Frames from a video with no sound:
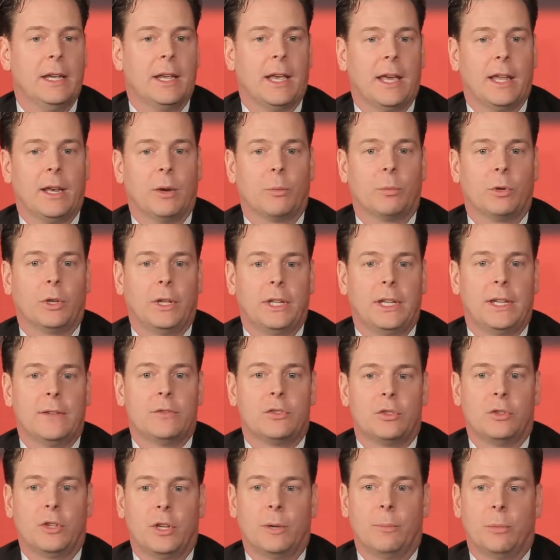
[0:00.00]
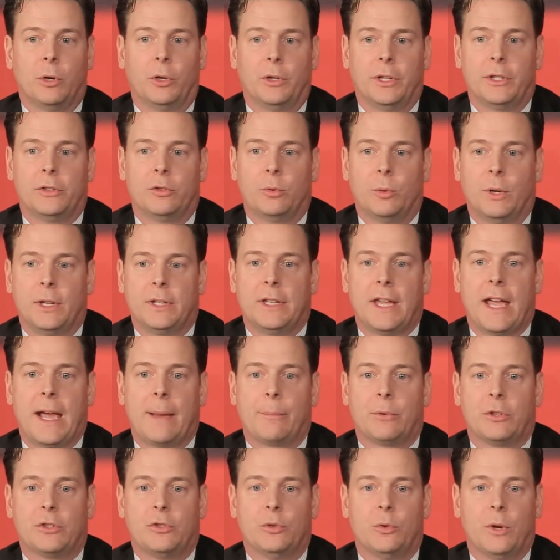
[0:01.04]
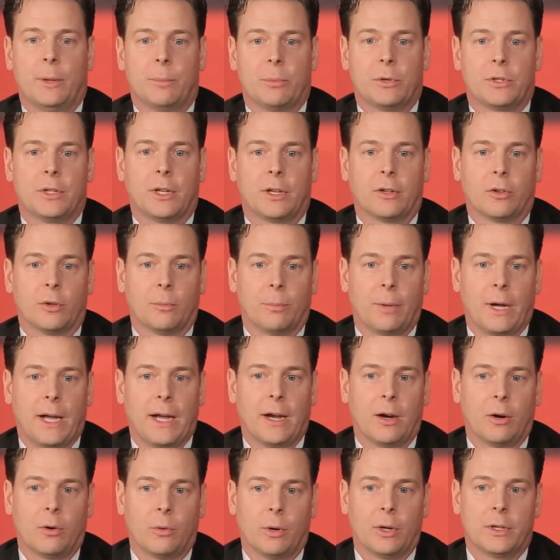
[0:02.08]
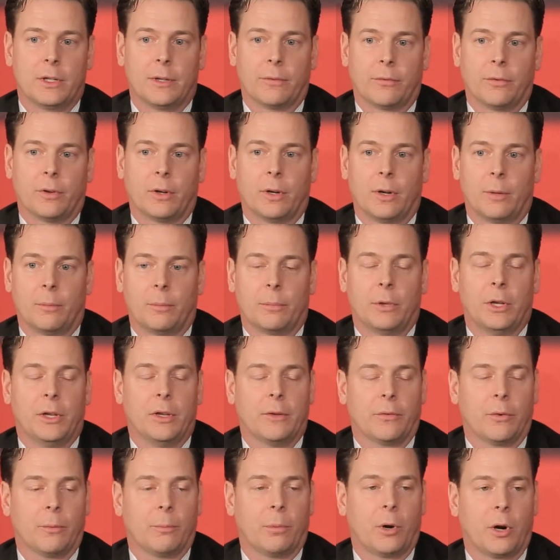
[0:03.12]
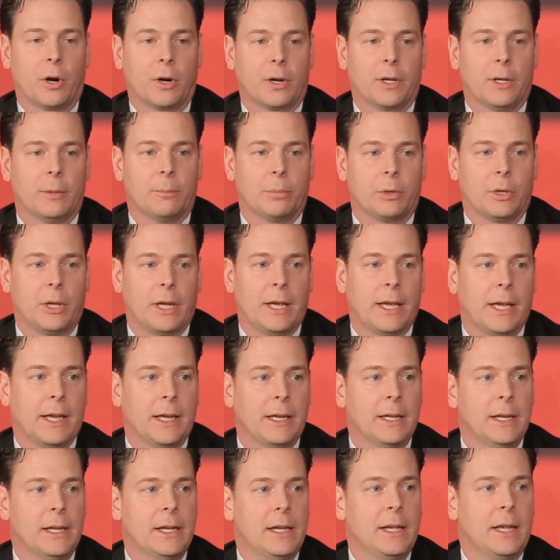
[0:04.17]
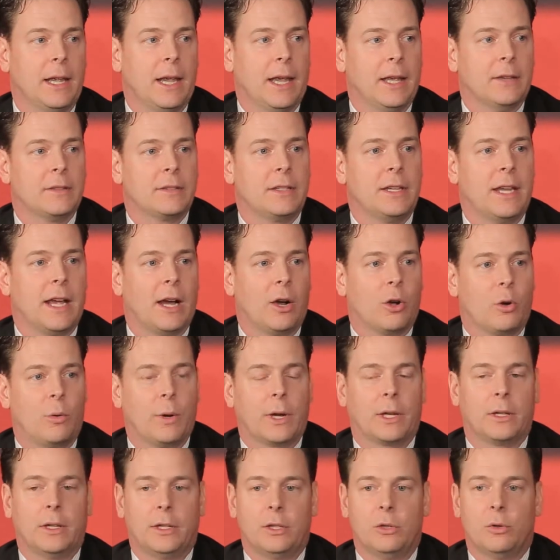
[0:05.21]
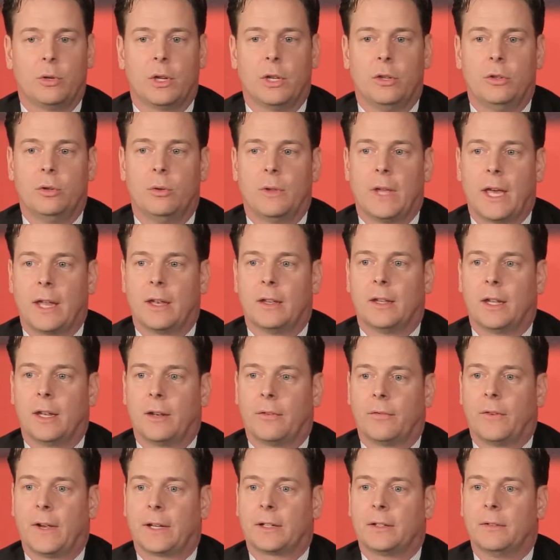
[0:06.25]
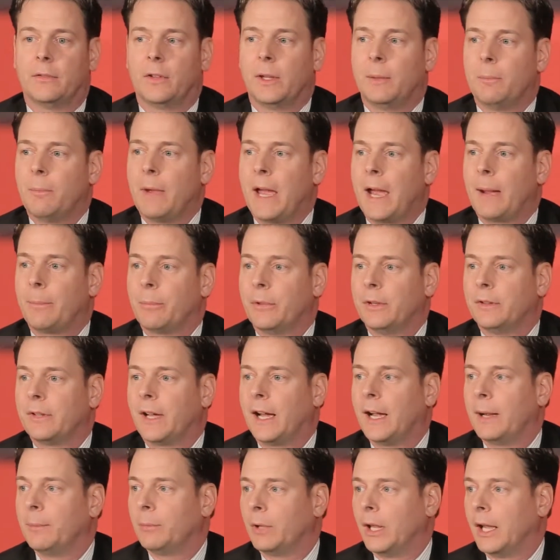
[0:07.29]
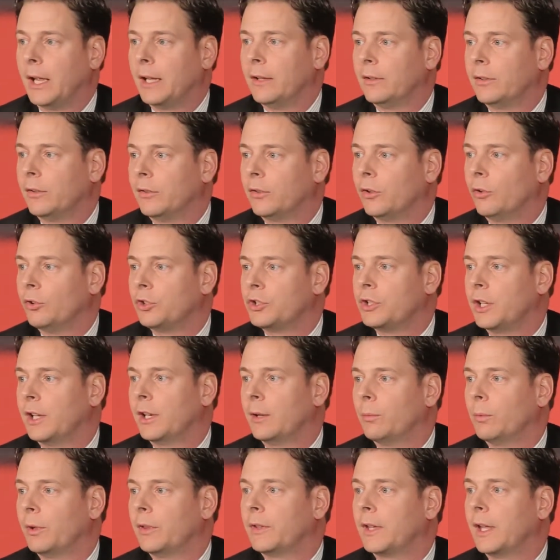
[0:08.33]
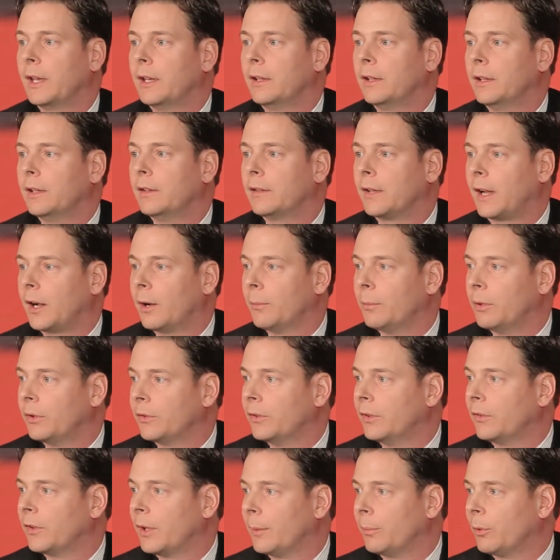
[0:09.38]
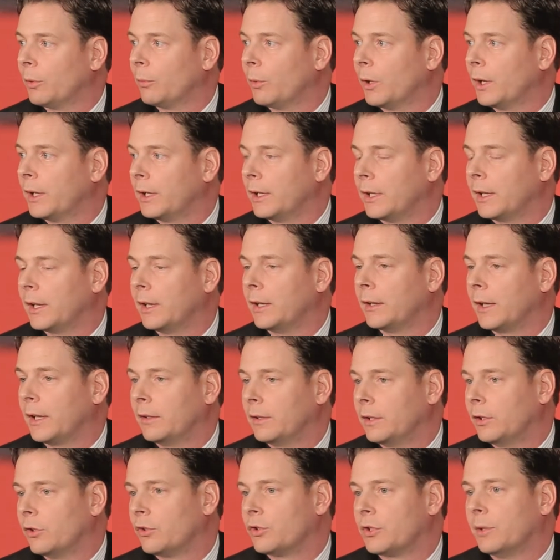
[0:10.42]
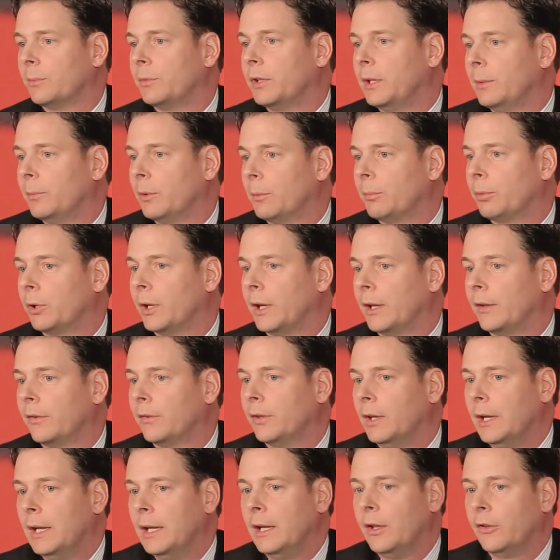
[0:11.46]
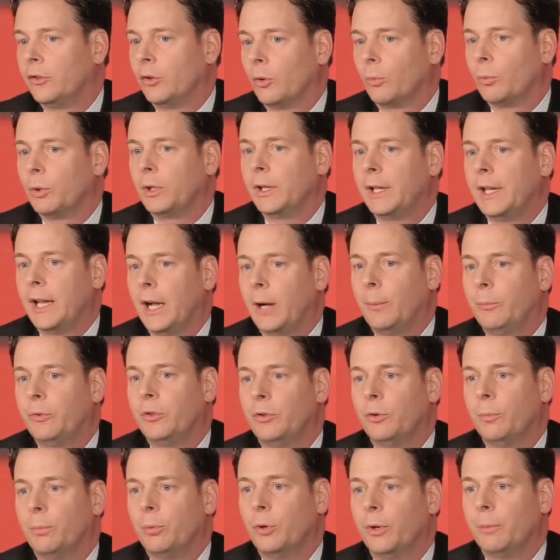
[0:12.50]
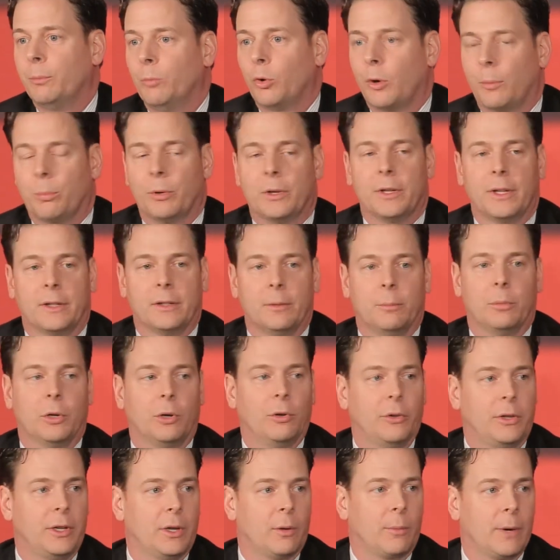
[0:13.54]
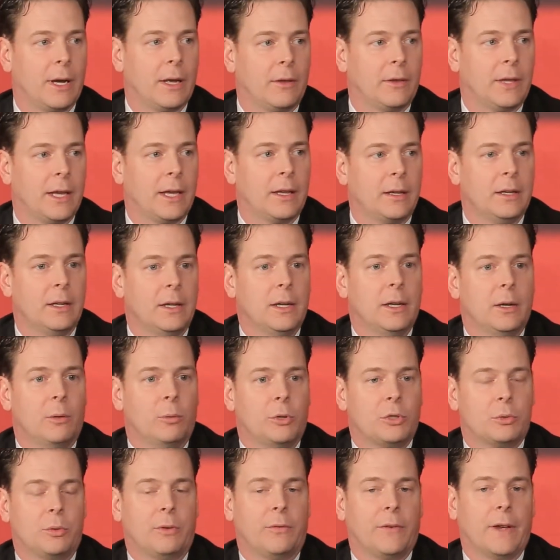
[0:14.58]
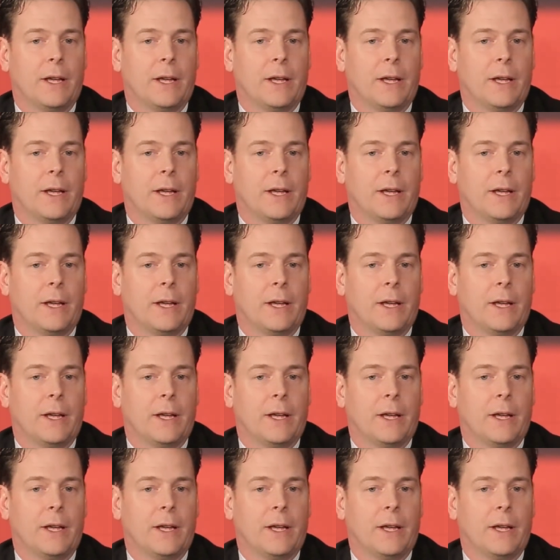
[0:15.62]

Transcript: And it really gives you the ability to adapt to a particular buyer or the different party in play, and see how quickly you can do that, and then effectively map the timelines associated with getting the entire business up and running and getting that leadership team in place. So it really helps you put more predictability around that, which we